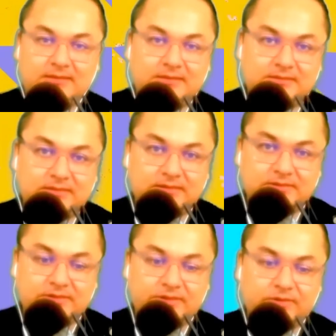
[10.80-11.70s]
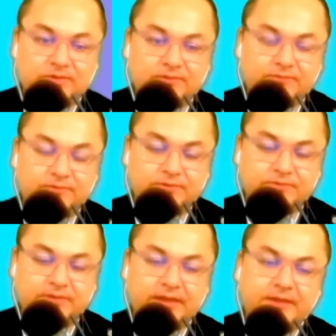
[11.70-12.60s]
This is the unit for
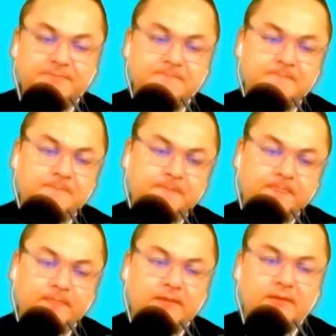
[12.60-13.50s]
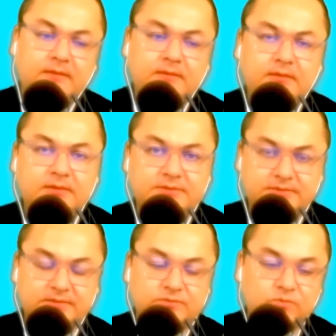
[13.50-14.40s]
today, and it
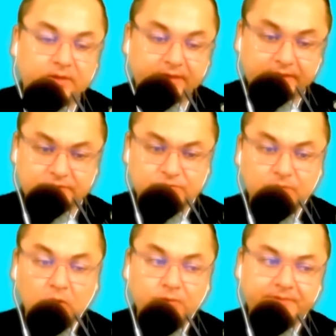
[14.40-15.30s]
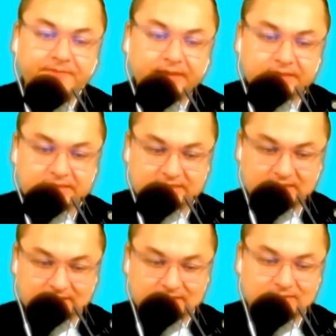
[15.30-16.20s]
says, what is
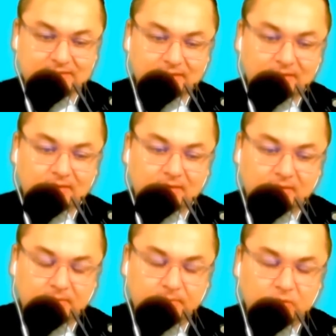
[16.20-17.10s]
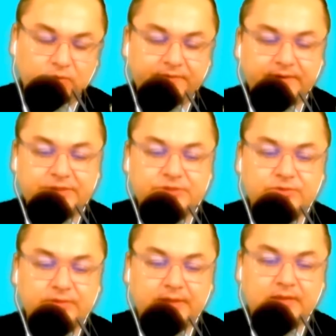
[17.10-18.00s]
motivation?
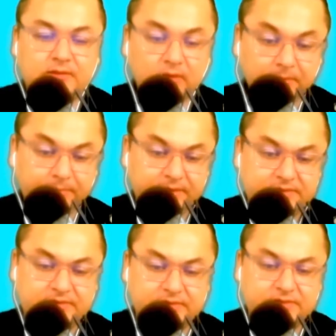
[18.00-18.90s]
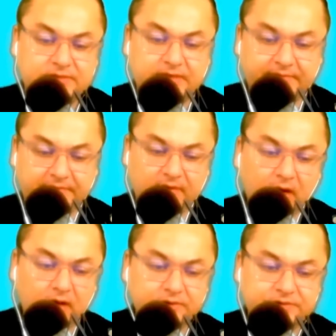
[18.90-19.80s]
Motivation encompasses the
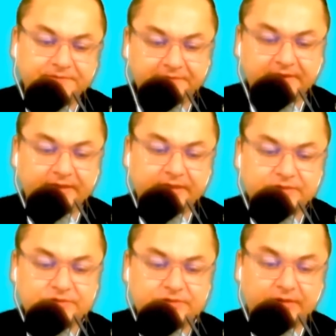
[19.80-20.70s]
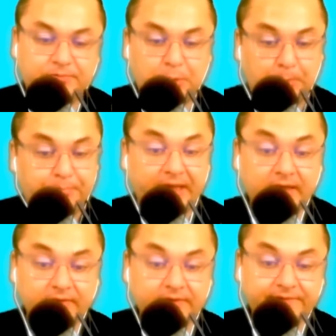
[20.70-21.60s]
thoughts and feelings that
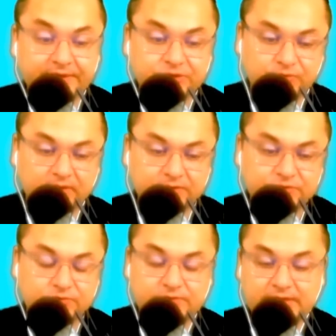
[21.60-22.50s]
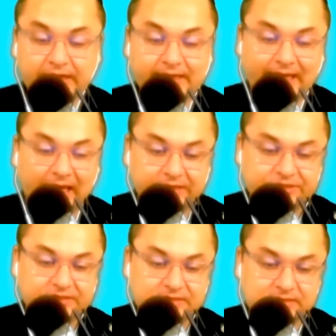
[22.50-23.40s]
propel individuals to take
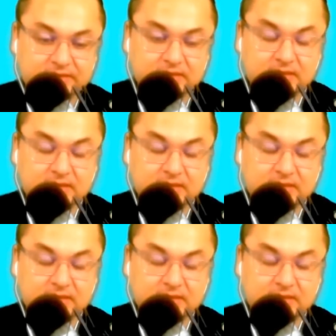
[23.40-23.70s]
action